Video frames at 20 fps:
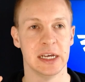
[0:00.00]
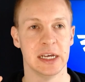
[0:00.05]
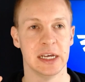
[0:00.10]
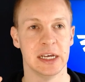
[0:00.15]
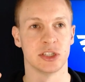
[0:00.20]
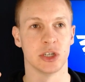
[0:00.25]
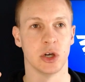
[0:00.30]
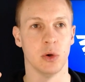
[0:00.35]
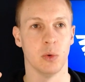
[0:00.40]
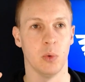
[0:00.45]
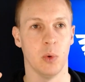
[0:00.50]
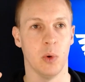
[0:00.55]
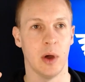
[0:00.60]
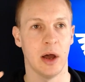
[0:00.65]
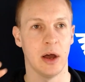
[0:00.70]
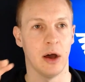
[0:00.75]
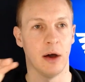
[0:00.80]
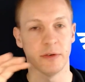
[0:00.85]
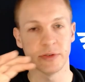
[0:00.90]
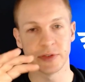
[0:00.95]
So
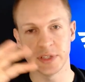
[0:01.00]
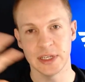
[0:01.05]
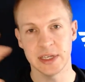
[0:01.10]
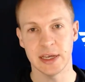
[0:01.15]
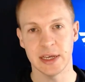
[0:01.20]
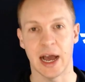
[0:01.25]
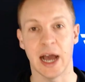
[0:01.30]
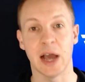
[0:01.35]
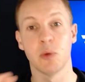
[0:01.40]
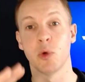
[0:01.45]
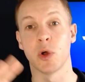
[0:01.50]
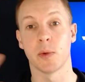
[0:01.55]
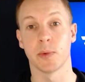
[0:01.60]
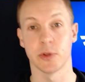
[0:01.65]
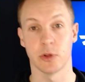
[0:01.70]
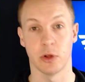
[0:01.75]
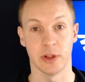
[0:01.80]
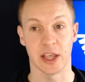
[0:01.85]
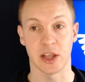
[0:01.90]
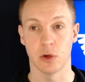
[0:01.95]
obviously I work with
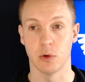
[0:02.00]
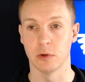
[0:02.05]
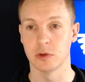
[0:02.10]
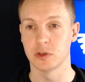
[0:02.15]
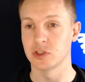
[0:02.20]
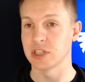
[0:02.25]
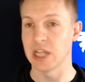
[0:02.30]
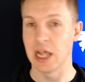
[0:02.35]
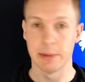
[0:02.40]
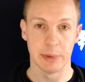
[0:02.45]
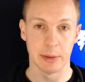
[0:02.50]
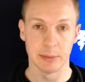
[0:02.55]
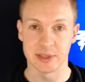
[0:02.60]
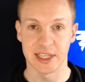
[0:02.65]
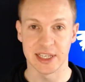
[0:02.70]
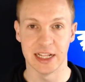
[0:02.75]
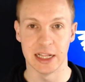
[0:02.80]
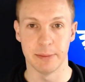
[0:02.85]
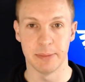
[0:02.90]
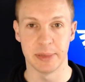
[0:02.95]
online coaches to help them
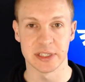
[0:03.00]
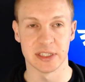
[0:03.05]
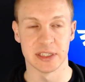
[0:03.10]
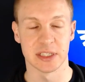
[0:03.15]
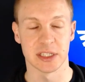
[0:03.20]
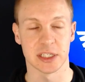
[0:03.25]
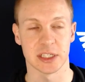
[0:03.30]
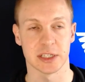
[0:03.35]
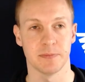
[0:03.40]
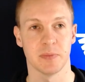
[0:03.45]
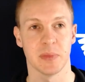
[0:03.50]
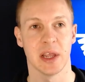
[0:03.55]
scale their businesses.